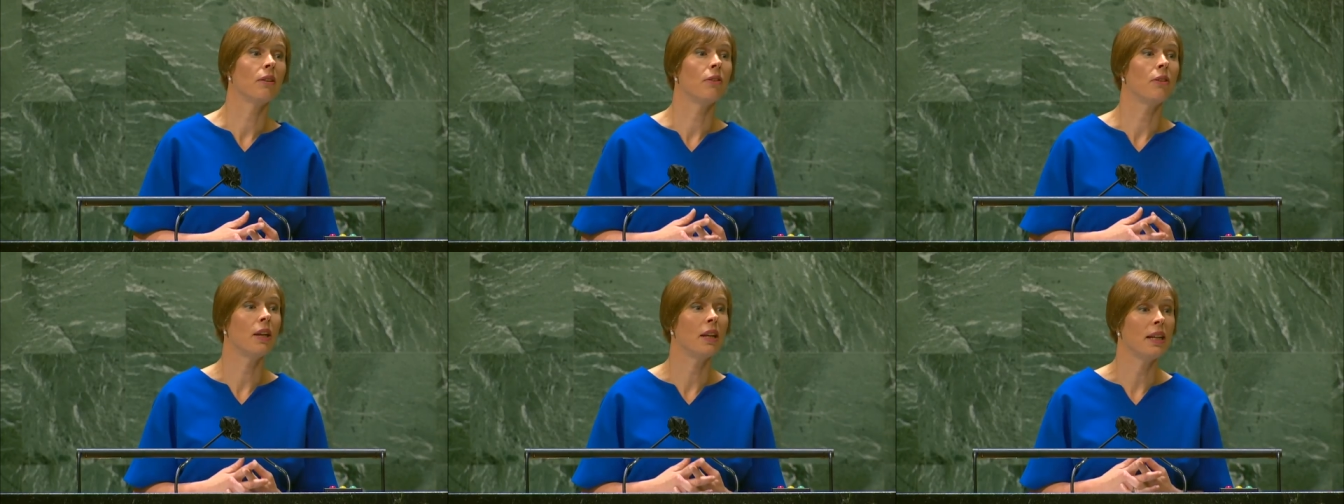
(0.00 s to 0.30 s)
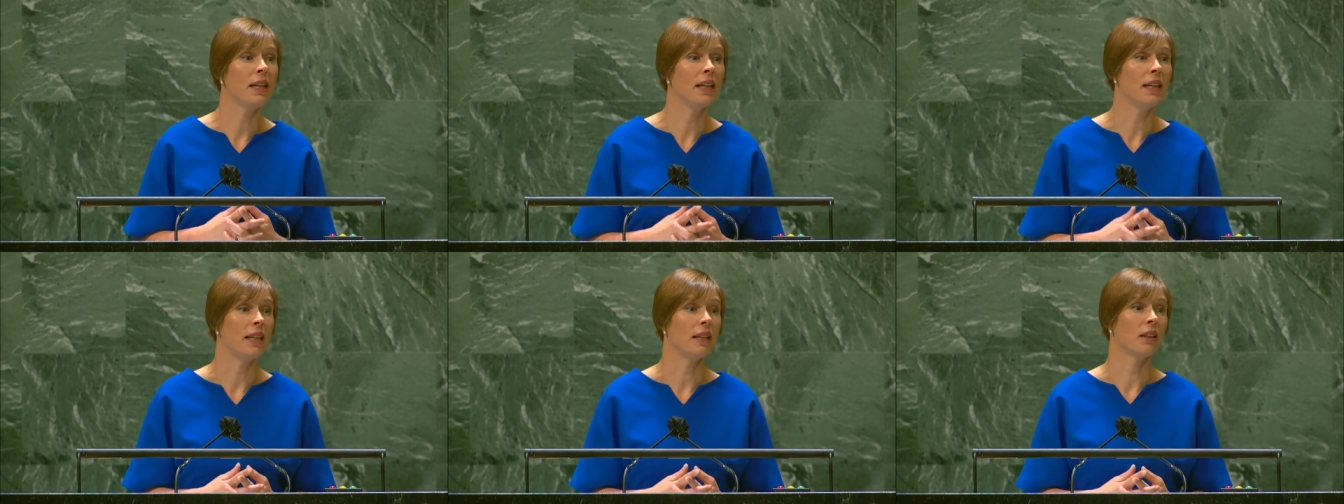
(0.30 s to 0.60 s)
the
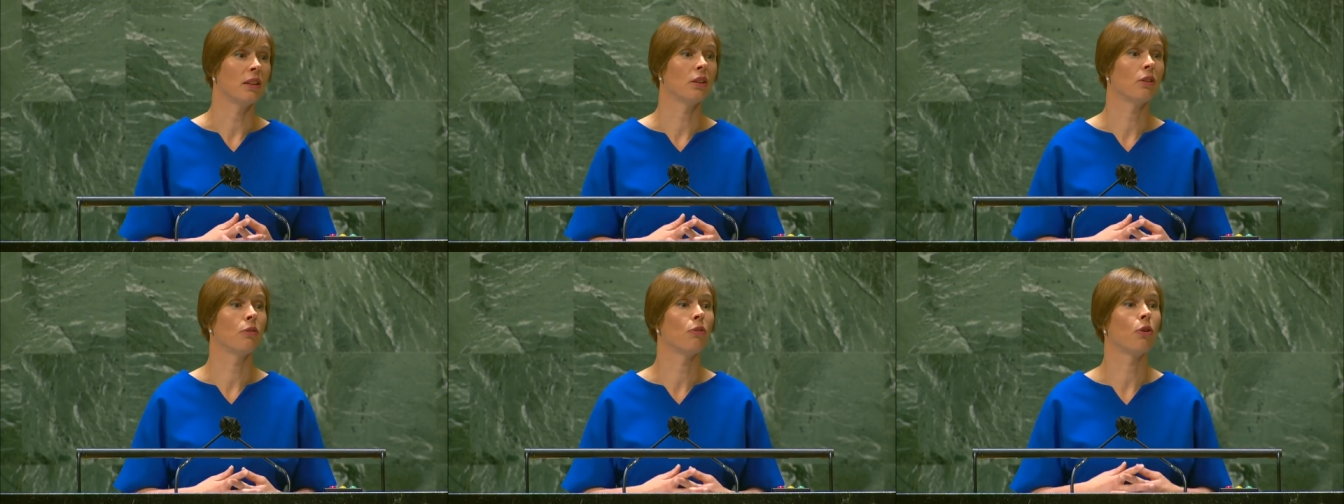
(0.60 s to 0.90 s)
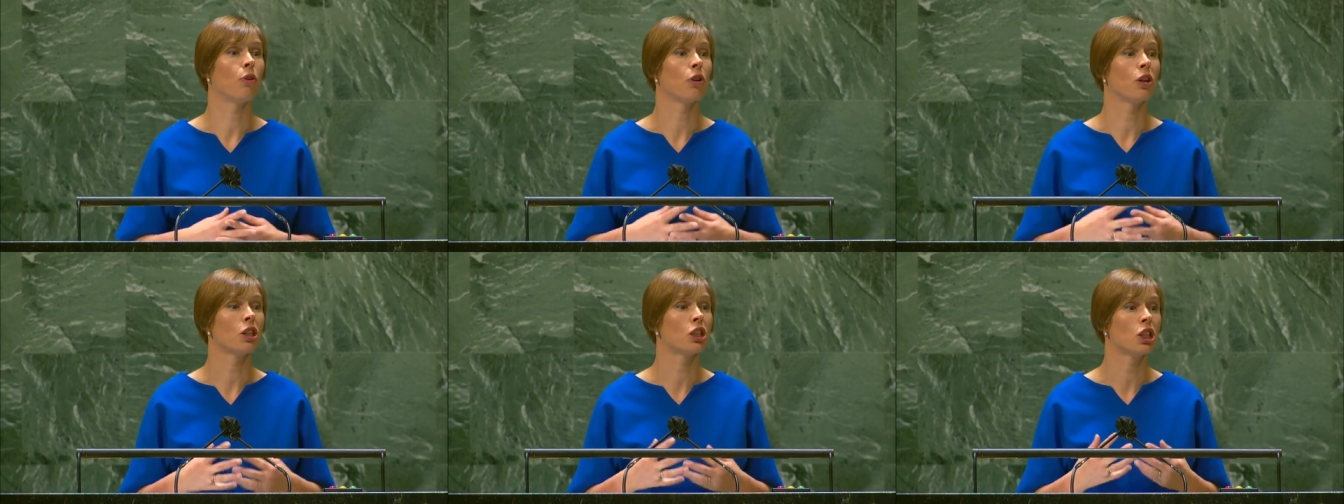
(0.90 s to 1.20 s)
need
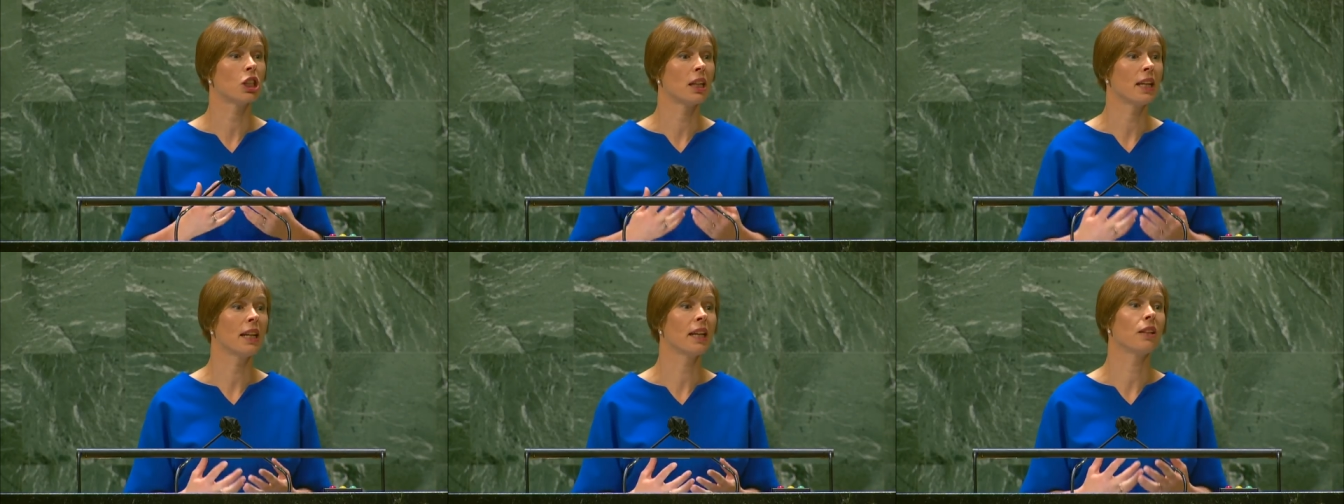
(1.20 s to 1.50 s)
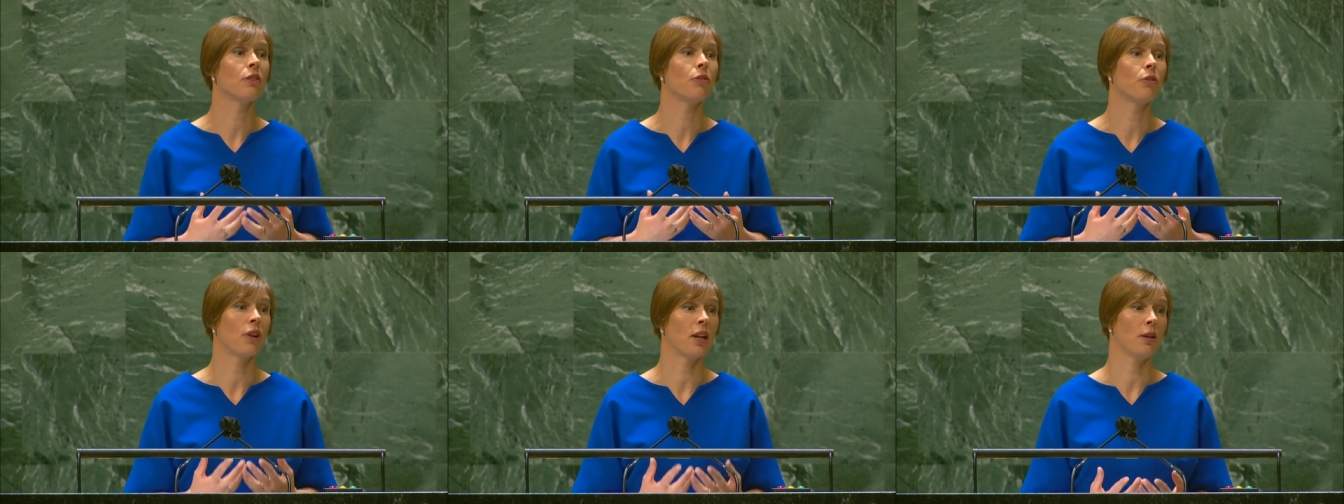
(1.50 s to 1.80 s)
for a
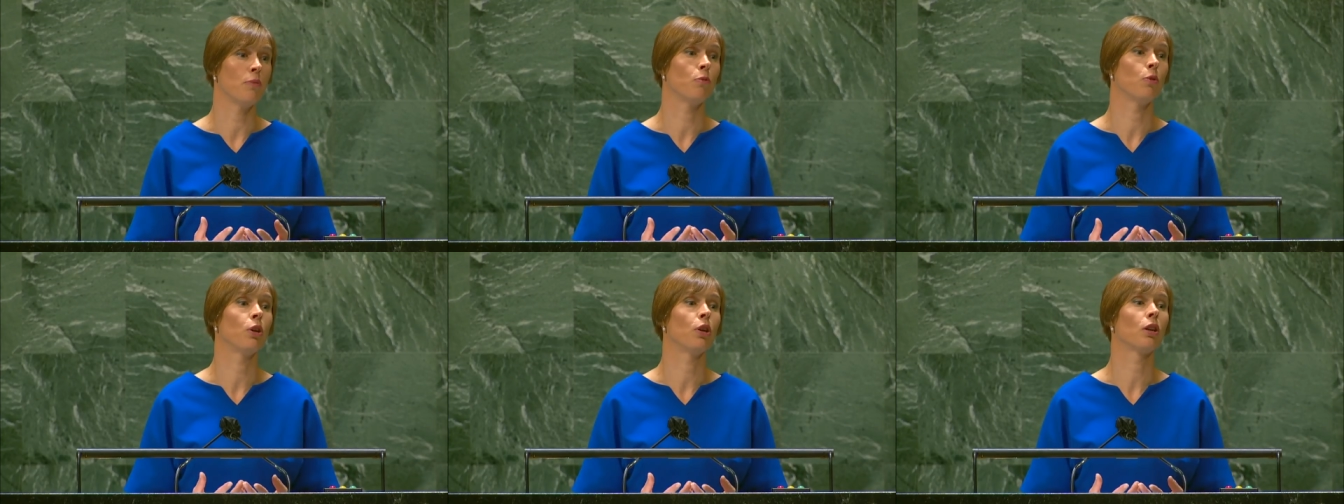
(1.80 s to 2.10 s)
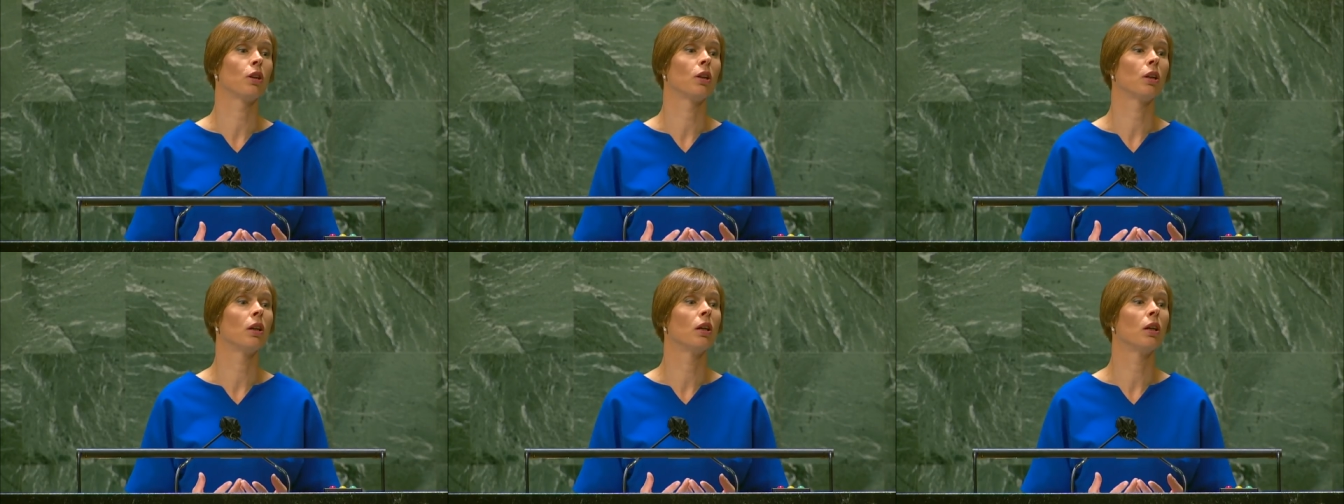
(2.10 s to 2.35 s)
shared framework